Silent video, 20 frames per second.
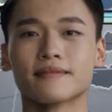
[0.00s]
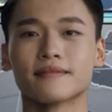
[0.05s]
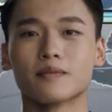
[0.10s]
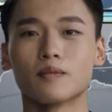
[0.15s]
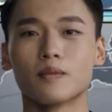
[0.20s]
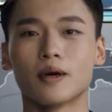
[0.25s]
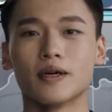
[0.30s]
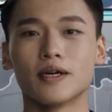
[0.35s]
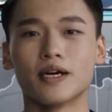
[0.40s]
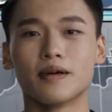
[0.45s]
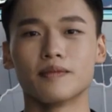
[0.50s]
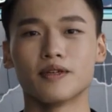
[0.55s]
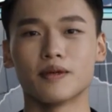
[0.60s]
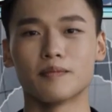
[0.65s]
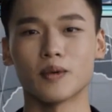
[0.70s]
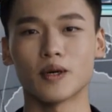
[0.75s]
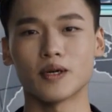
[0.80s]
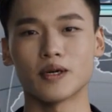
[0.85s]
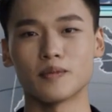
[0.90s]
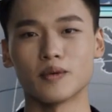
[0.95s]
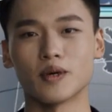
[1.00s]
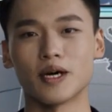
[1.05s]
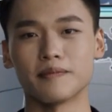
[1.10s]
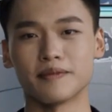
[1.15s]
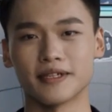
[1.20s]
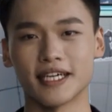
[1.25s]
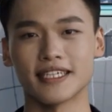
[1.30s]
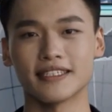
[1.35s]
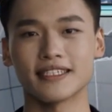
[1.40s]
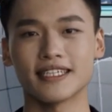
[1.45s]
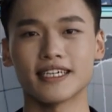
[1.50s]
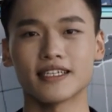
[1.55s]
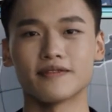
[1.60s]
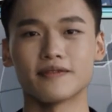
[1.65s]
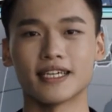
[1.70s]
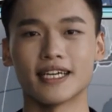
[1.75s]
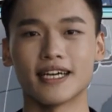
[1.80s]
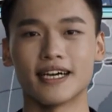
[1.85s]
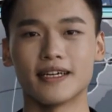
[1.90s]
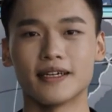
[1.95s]
Welcome to Polymer Update
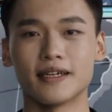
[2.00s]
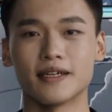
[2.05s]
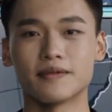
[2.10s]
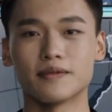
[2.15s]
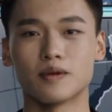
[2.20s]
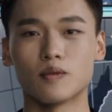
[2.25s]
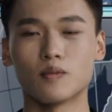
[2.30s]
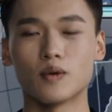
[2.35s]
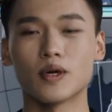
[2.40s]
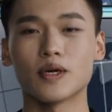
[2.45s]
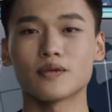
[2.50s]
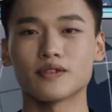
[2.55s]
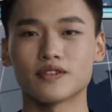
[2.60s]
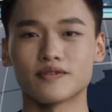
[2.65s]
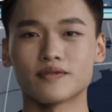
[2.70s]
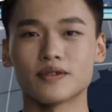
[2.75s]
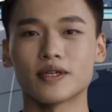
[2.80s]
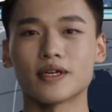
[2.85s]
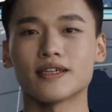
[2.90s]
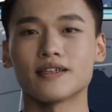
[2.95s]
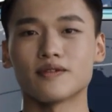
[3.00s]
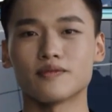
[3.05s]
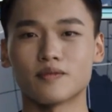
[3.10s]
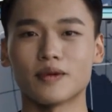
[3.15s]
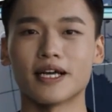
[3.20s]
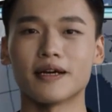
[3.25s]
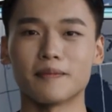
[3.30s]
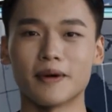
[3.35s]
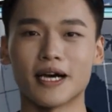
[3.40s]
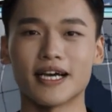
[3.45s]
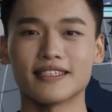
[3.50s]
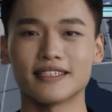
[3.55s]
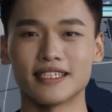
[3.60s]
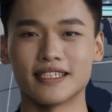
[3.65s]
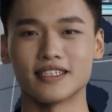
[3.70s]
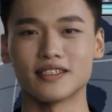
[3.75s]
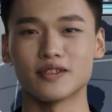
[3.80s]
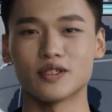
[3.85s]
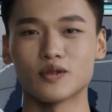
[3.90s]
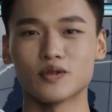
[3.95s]
TV, the world's first free
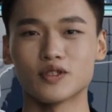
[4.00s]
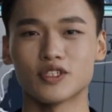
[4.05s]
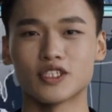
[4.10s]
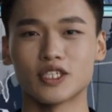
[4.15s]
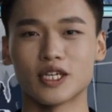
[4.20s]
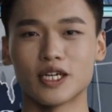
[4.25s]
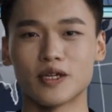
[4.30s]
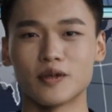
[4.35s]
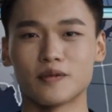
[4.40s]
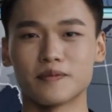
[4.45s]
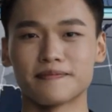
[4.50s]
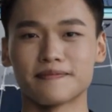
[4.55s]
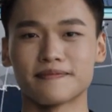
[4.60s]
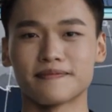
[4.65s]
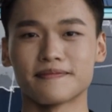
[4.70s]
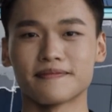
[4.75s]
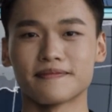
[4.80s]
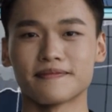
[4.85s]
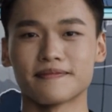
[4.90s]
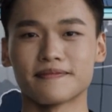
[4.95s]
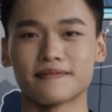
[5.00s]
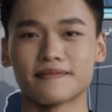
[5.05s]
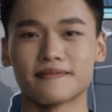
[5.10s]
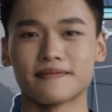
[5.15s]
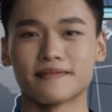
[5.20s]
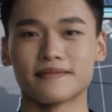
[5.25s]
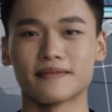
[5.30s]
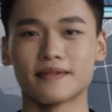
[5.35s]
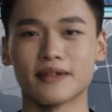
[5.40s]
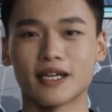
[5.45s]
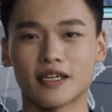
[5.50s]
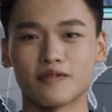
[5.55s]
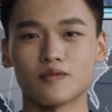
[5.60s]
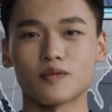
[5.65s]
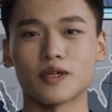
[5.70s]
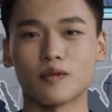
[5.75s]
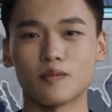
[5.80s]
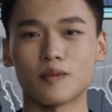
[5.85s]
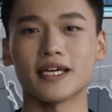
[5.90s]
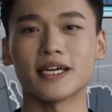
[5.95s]
plastics news show.
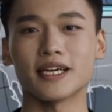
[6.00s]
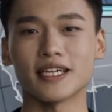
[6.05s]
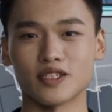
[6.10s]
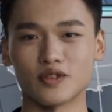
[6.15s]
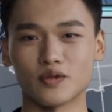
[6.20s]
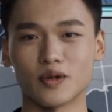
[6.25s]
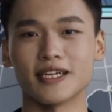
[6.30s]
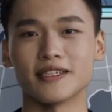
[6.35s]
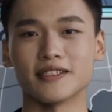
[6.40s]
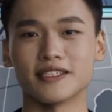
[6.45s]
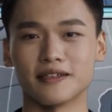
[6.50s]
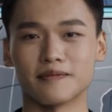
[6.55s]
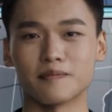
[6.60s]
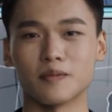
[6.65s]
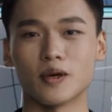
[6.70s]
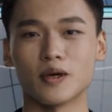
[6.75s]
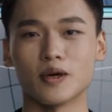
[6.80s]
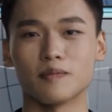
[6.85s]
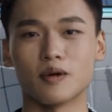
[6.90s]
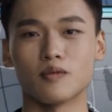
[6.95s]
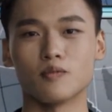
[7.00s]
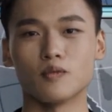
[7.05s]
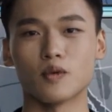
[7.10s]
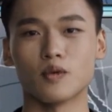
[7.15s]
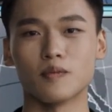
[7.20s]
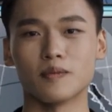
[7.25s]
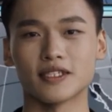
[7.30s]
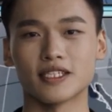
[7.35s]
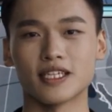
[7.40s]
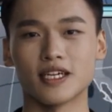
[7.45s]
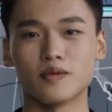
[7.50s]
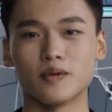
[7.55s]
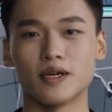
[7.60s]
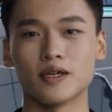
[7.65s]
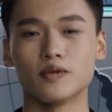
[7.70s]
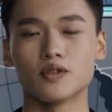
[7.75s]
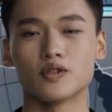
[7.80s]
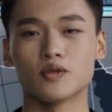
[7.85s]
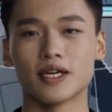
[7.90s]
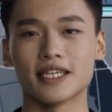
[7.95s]
Covering weekly trends in polymer raw
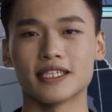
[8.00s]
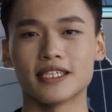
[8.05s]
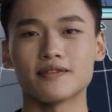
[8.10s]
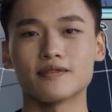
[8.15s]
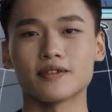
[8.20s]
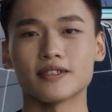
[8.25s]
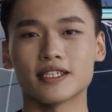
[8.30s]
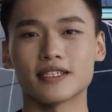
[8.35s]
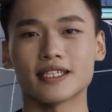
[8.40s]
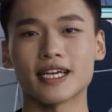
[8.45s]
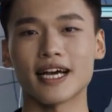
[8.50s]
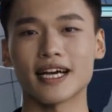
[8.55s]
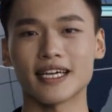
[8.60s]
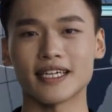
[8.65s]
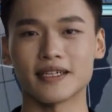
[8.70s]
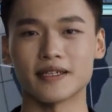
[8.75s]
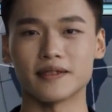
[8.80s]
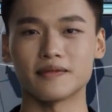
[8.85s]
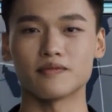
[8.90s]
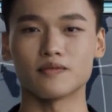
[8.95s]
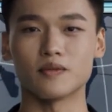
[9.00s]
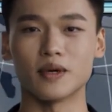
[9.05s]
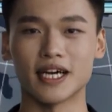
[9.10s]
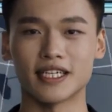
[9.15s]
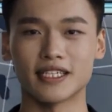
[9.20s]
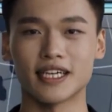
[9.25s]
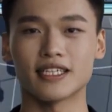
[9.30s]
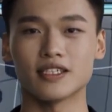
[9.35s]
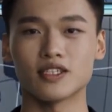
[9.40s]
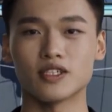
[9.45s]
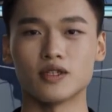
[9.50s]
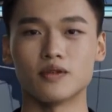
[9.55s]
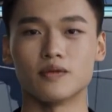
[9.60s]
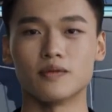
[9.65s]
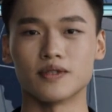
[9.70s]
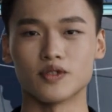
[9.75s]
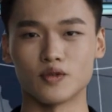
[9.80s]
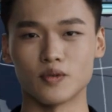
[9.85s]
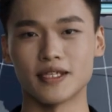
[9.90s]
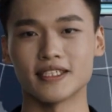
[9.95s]
material trading for today, Friday,
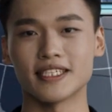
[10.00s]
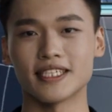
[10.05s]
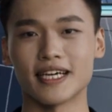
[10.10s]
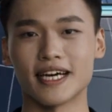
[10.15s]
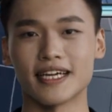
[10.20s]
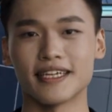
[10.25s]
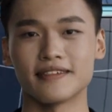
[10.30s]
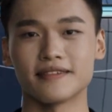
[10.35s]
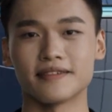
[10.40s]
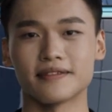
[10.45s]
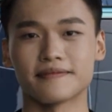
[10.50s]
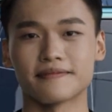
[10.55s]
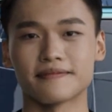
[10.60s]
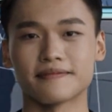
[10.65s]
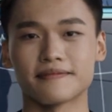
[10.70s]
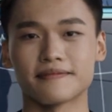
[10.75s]
June 28.